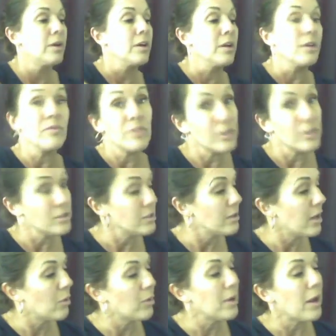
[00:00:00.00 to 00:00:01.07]
And I've tested
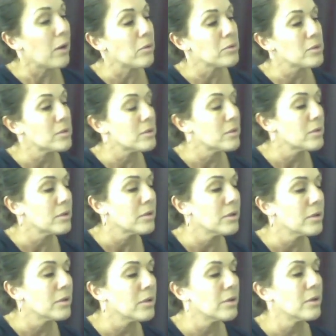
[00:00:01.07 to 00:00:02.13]
that one out.
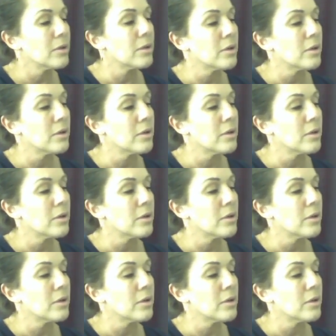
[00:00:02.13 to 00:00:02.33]
I'm going